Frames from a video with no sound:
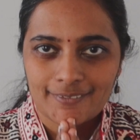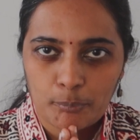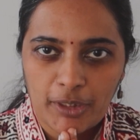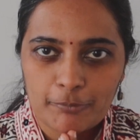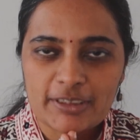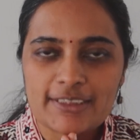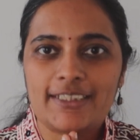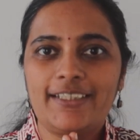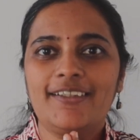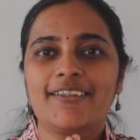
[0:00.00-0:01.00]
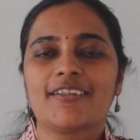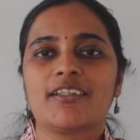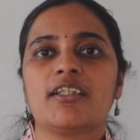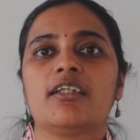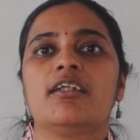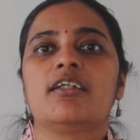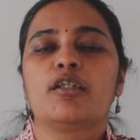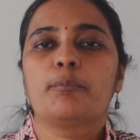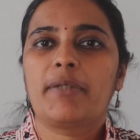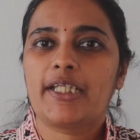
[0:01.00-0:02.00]
Namamsi.
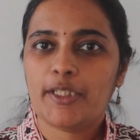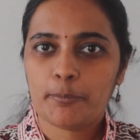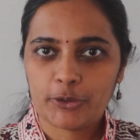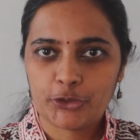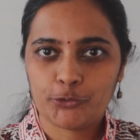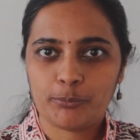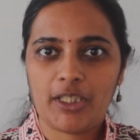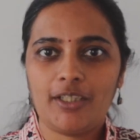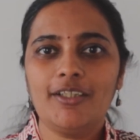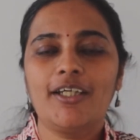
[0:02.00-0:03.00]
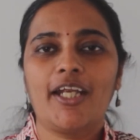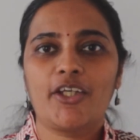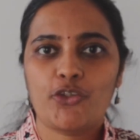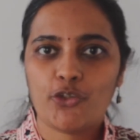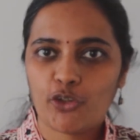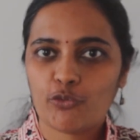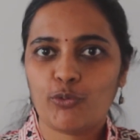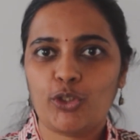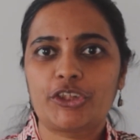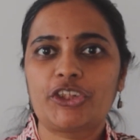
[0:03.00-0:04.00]
My name is Shubha and you are
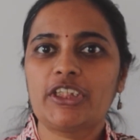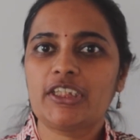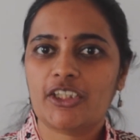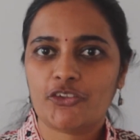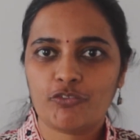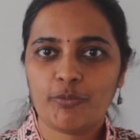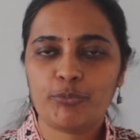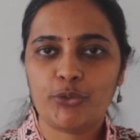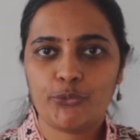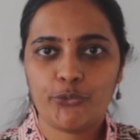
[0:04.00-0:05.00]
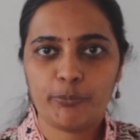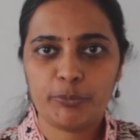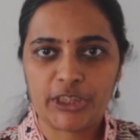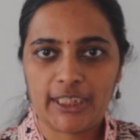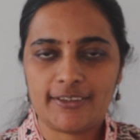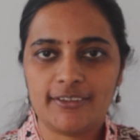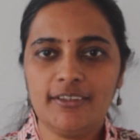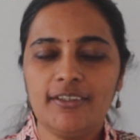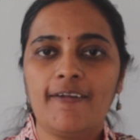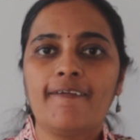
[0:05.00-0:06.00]
watching Tattvam YouTube
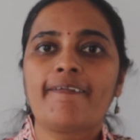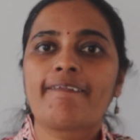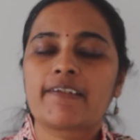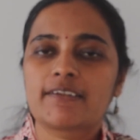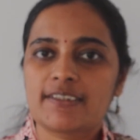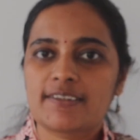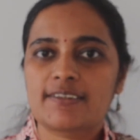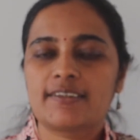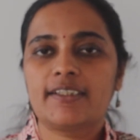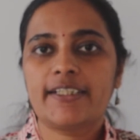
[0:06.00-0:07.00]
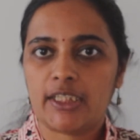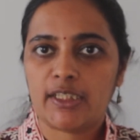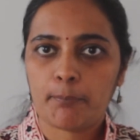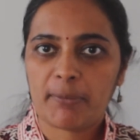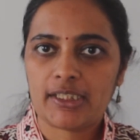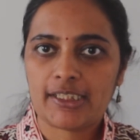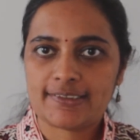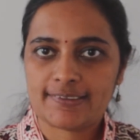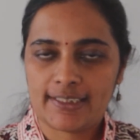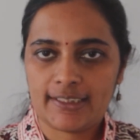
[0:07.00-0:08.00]
channel. This is the
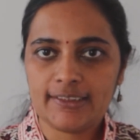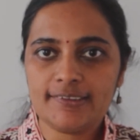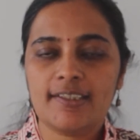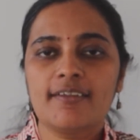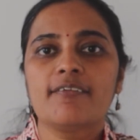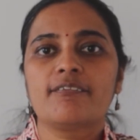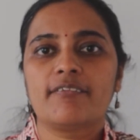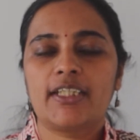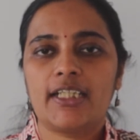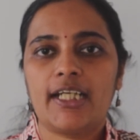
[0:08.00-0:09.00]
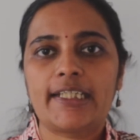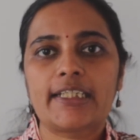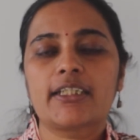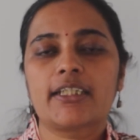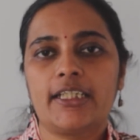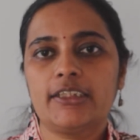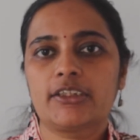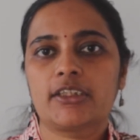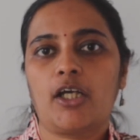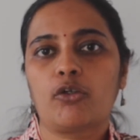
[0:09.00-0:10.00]
Varnamala series where I
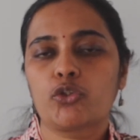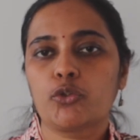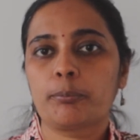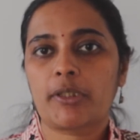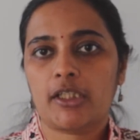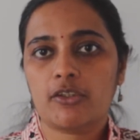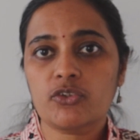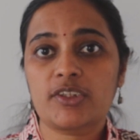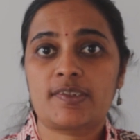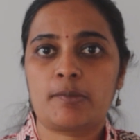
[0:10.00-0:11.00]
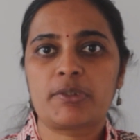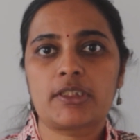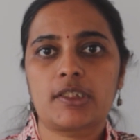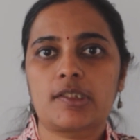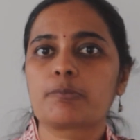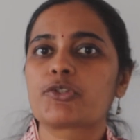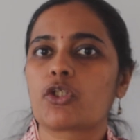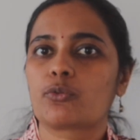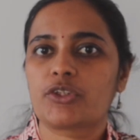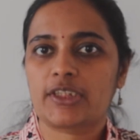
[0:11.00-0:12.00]
teach how to pronounce Samskritam
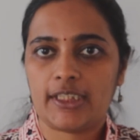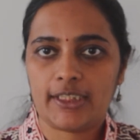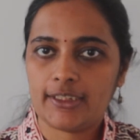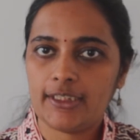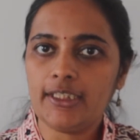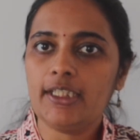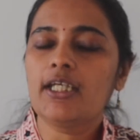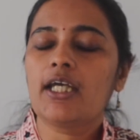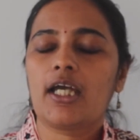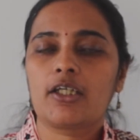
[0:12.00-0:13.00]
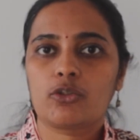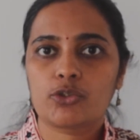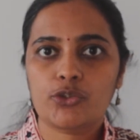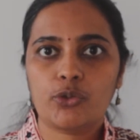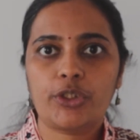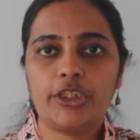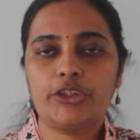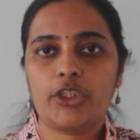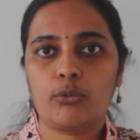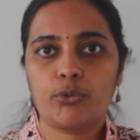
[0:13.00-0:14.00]
sounds correctly. I also
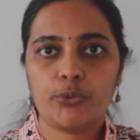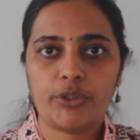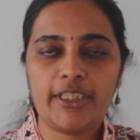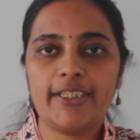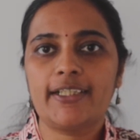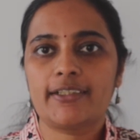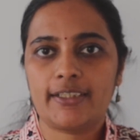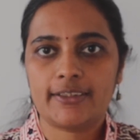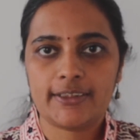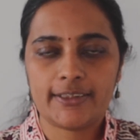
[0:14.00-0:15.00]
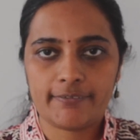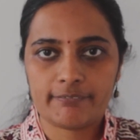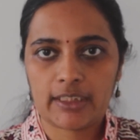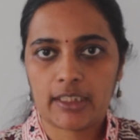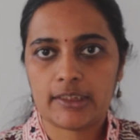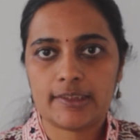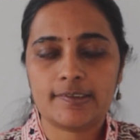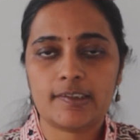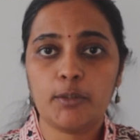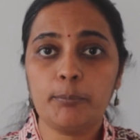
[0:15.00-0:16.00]
teach how to read and write the Devanagari
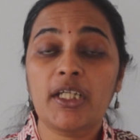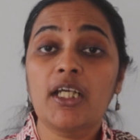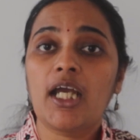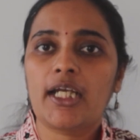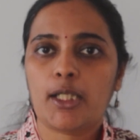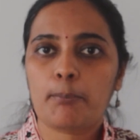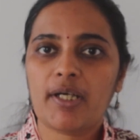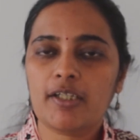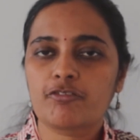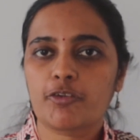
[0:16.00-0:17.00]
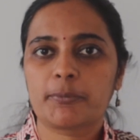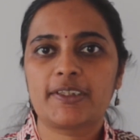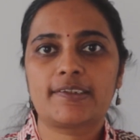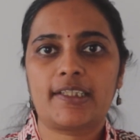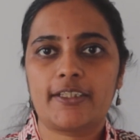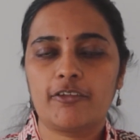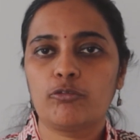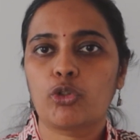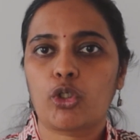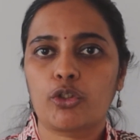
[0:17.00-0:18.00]
script, and apart from this I
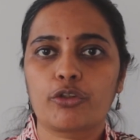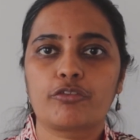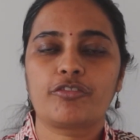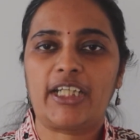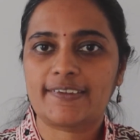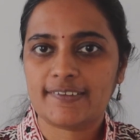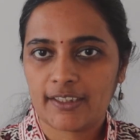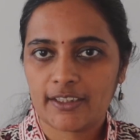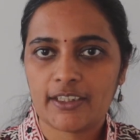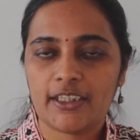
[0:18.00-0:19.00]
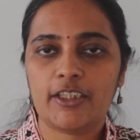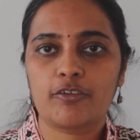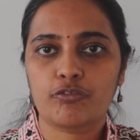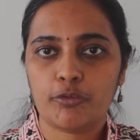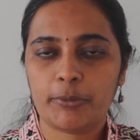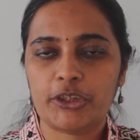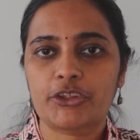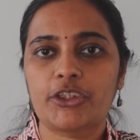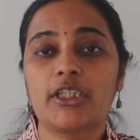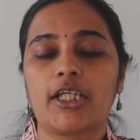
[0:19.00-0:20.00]
give lot of fascinating
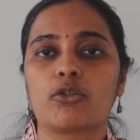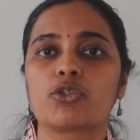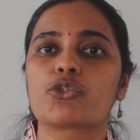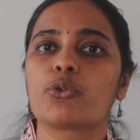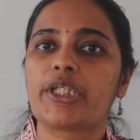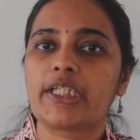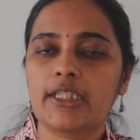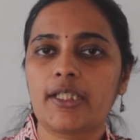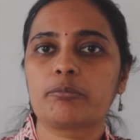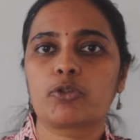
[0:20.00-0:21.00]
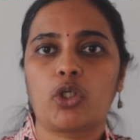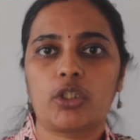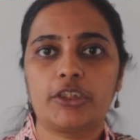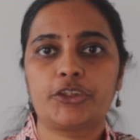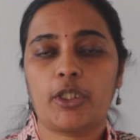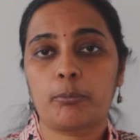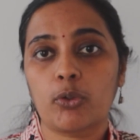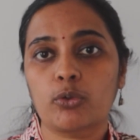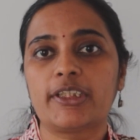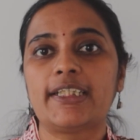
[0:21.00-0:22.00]
information and also in-depth knowledge
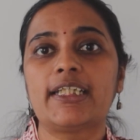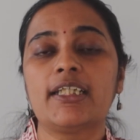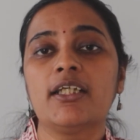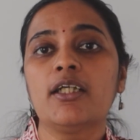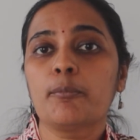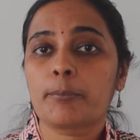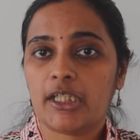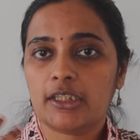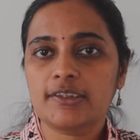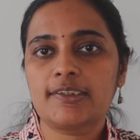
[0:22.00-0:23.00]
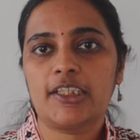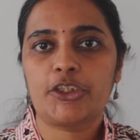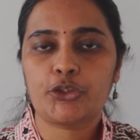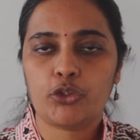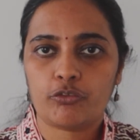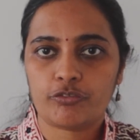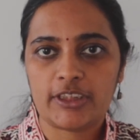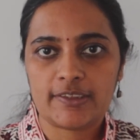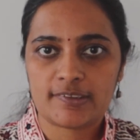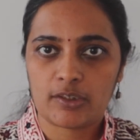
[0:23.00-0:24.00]
about the pronunciation of
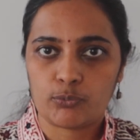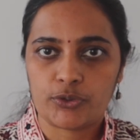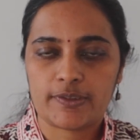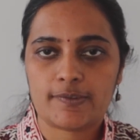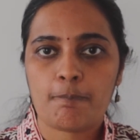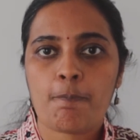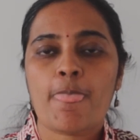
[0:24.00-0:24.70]
these sounds.